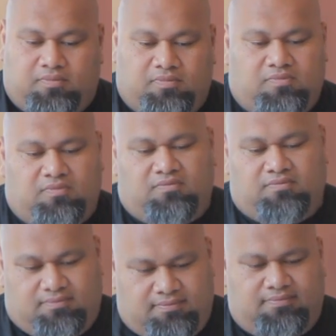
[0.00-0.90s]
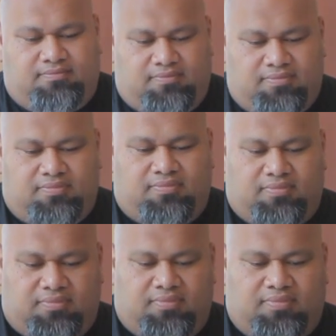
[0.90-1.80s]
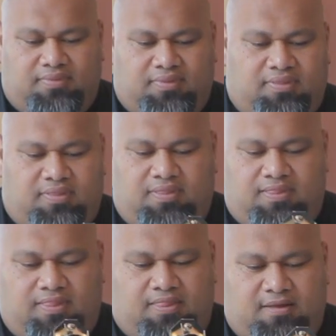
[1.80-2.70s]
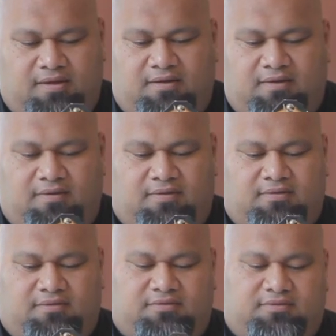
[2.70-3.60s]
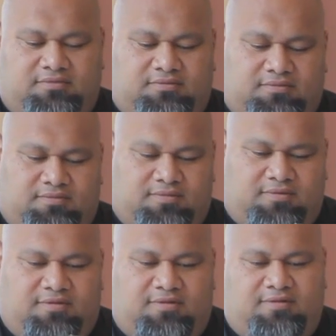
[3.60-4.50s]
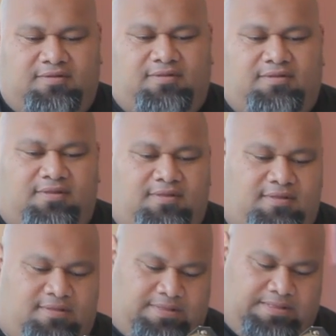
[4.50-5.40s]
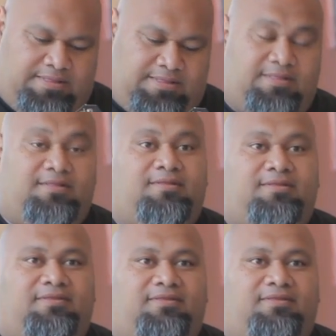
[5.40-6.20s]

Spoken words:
This person isn't speaking.